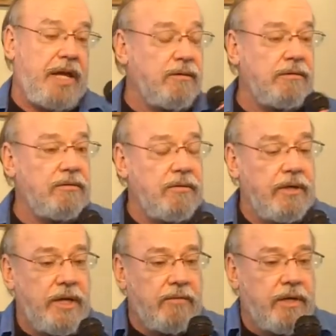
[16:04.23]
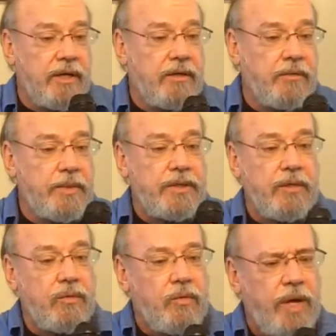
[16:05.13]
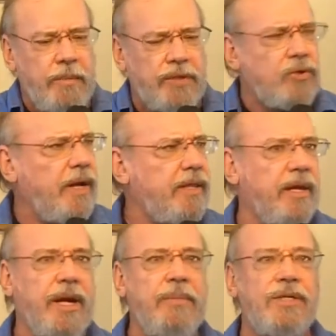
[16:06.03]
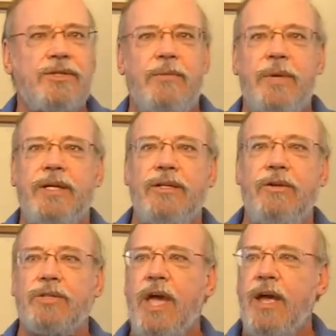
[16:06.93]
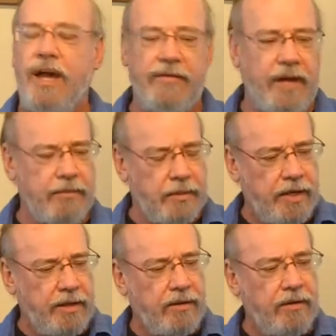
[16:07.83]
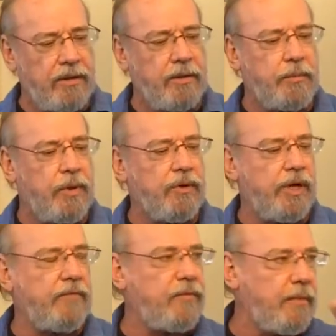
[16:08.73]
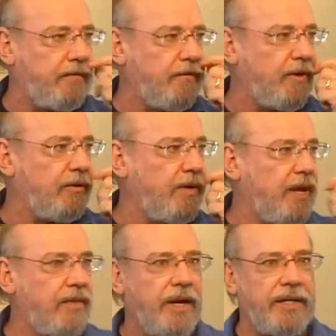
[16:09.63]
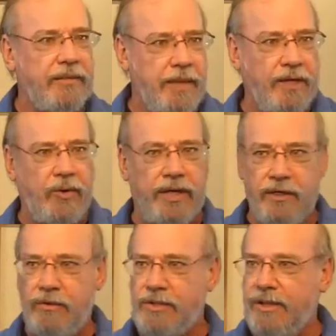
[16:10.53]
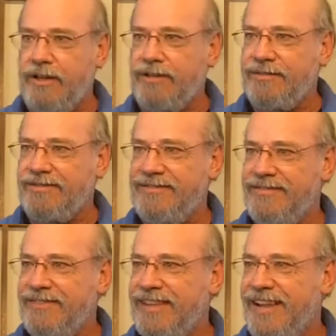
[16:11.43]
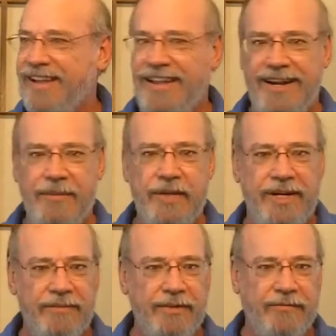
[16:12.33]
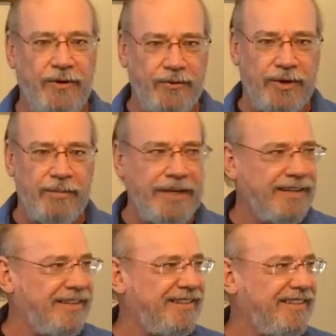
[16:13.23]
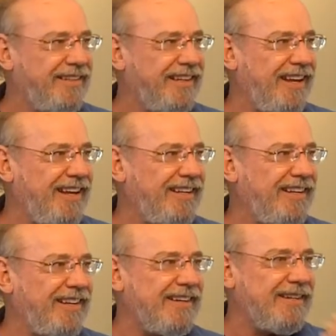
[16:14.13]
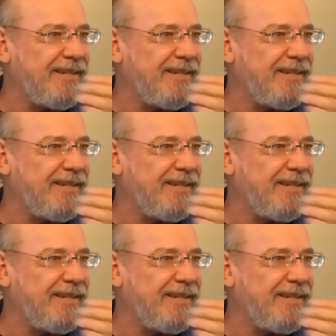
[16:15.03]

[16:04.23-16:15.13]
I don't know, Lord, help me see. I'm going to try that. I'm going to start making notes. I'm downloading a little program for my phone that I can make quick notes on, and I'm going to have my phone with me, and